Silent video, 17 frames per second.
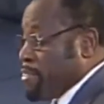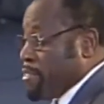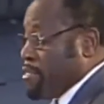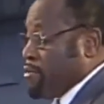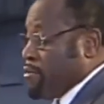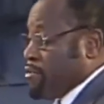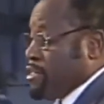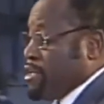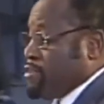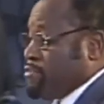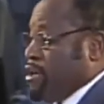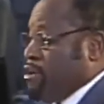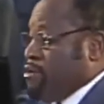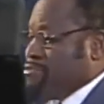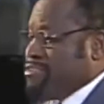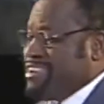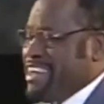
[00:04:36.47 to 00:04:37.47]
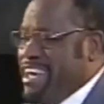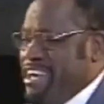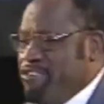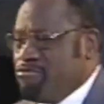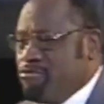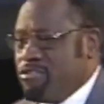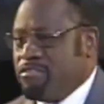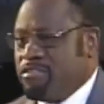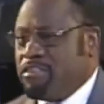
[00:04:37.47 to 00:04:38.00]
That's how
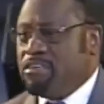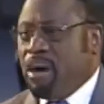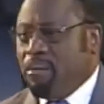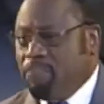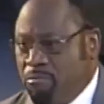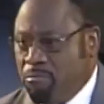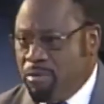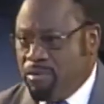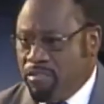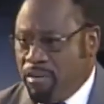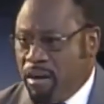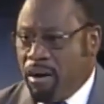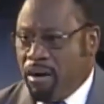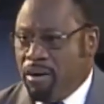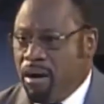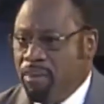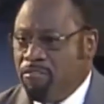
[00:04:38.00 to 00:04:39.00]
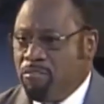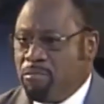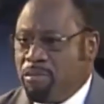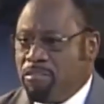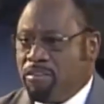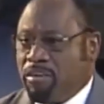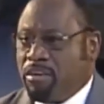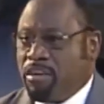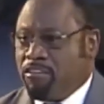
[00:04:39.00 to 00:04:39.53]
dangerous governments are. Governments
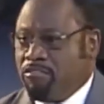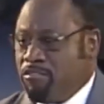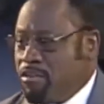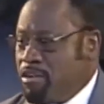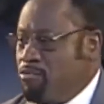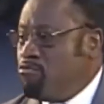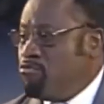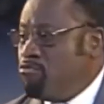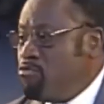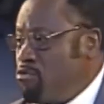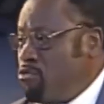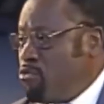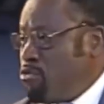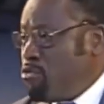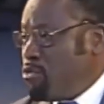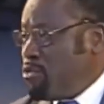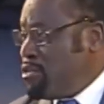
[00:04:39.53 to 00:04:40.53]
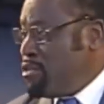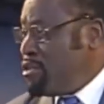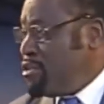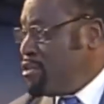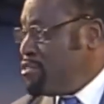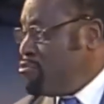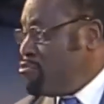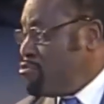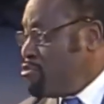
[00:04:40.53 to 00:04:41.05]
can actually rule
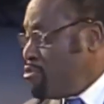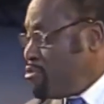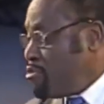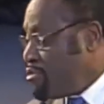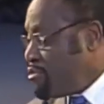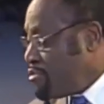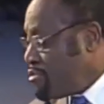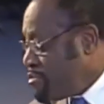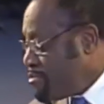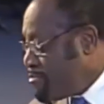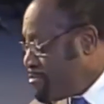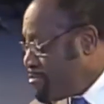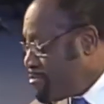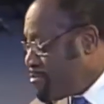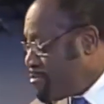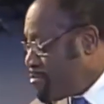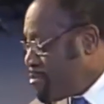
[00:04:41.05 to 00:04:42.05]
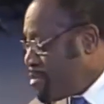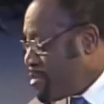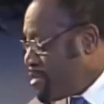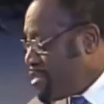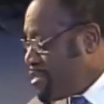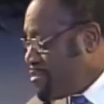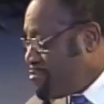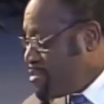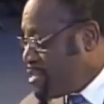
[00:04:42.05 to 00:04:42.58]
the rules.
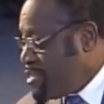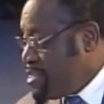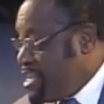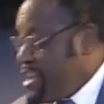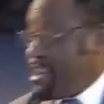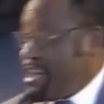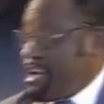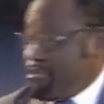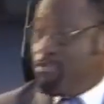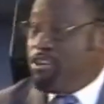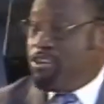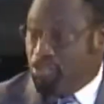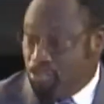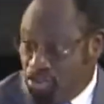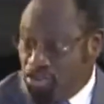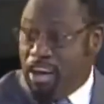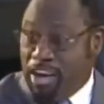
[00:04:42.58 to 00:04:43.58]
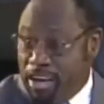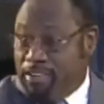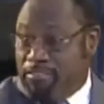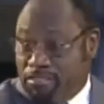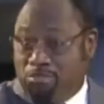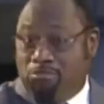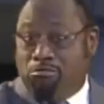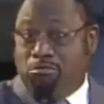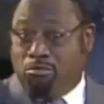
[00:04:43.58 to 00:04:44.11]
They can actually change
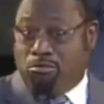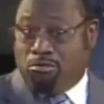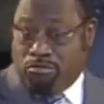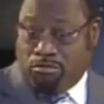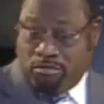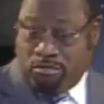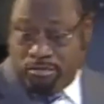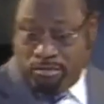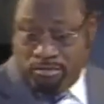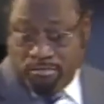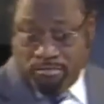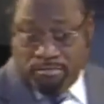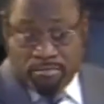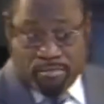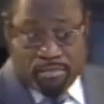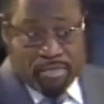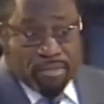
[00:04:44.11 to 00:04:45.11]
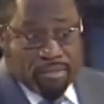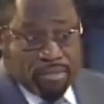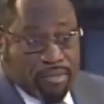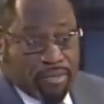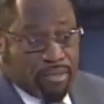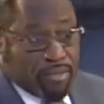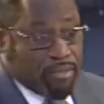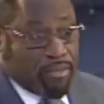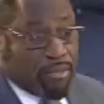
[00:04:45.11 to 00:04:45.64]
the rules.
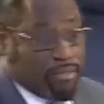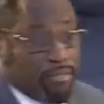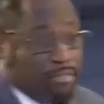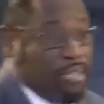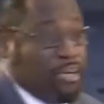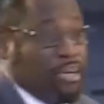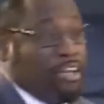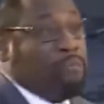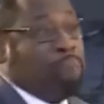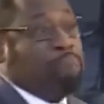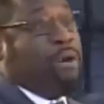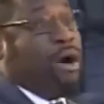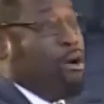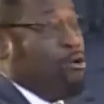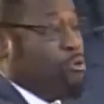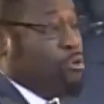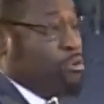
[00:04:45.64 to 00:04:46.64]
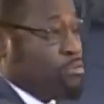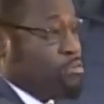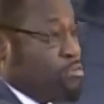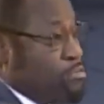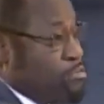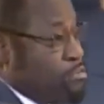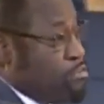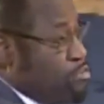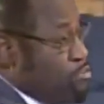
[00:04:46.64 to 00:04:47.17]
They got the power
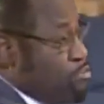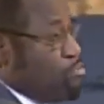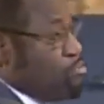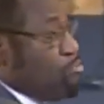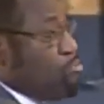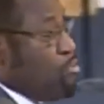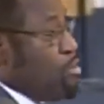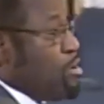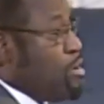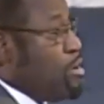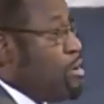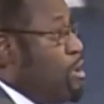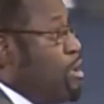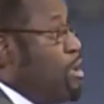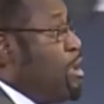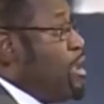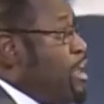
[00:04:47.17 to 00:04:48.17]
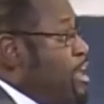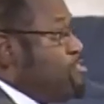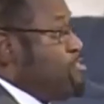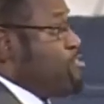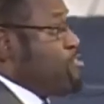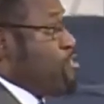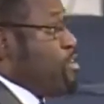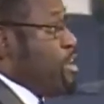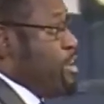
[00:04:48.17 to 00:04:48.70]
to
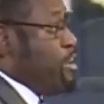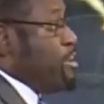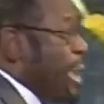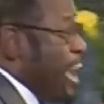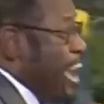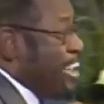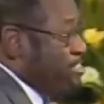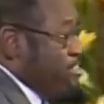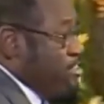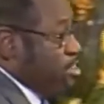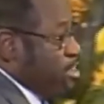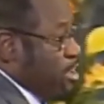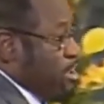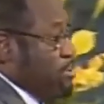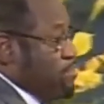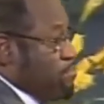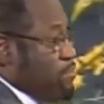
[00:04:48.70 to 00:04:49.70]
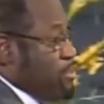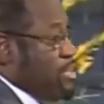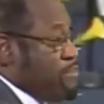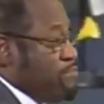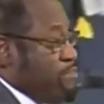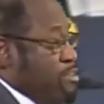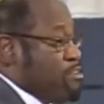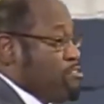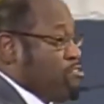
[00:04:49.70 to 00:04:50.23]
legislate and agitate for
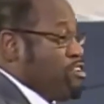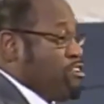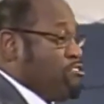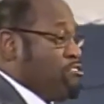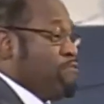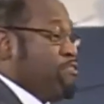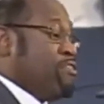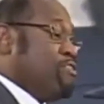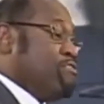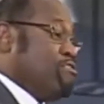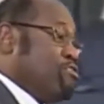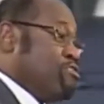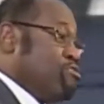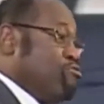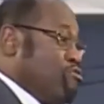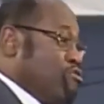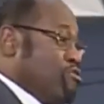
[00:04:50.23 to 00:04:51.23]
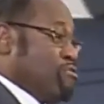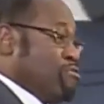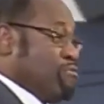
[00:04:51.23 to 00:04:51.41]
even the changing of a constitution.